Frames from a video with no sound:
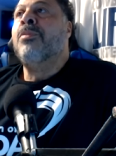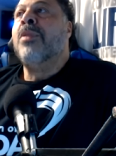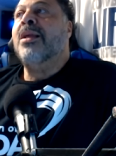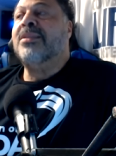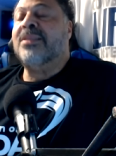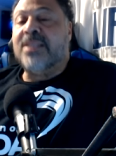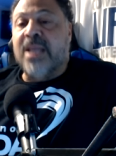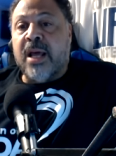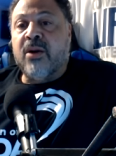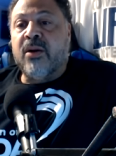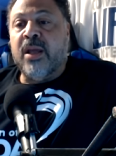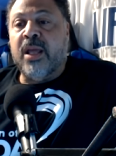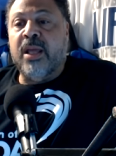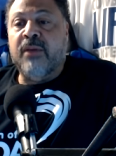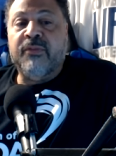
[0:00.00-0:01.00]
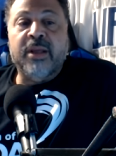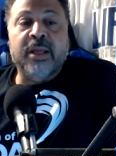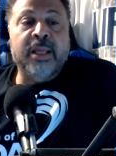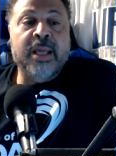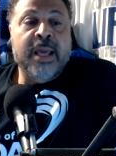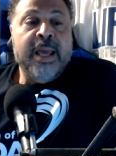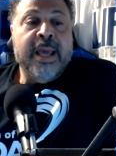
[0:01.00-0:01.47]
Saturday evening.
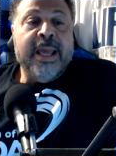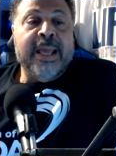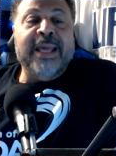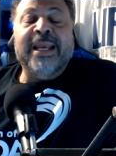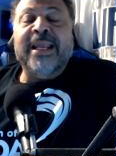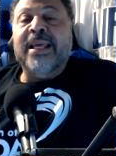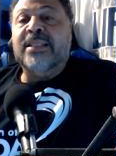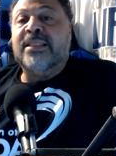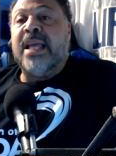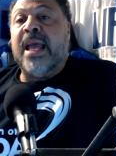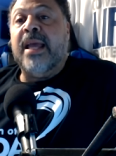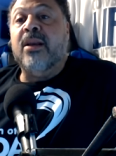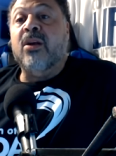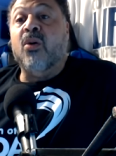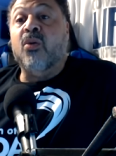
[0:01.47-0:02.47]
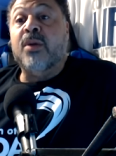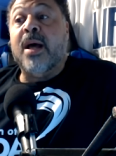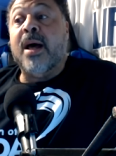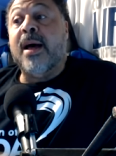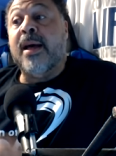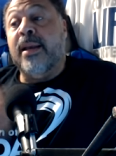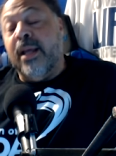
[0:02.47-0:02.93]
It is
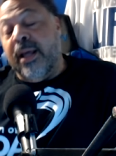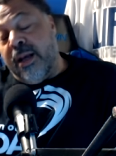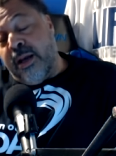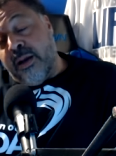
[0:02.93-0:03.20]
8.09, and